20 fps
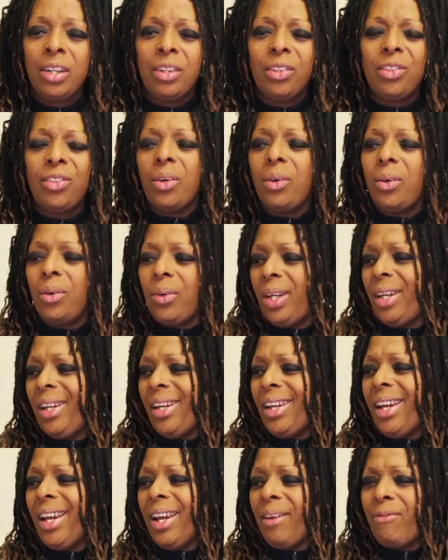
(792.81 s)
So
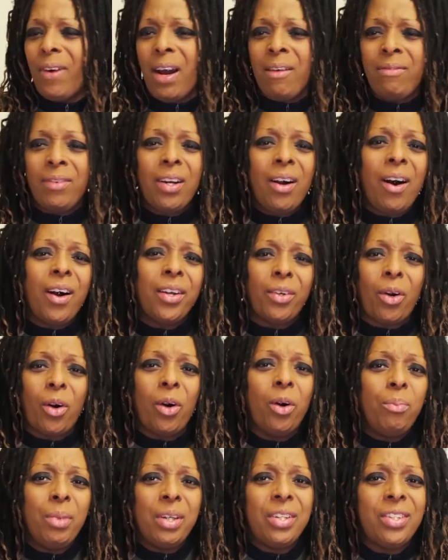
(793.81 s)
if I've gone
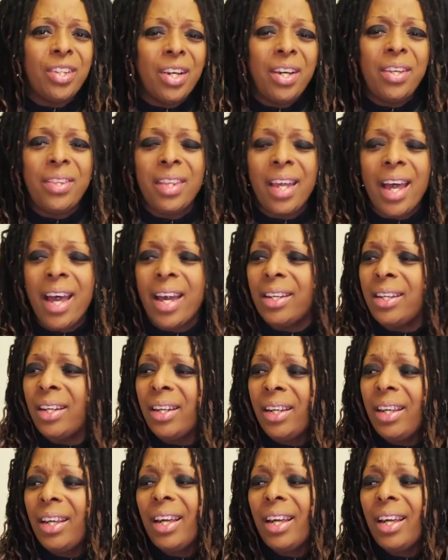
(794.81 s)
home and done that,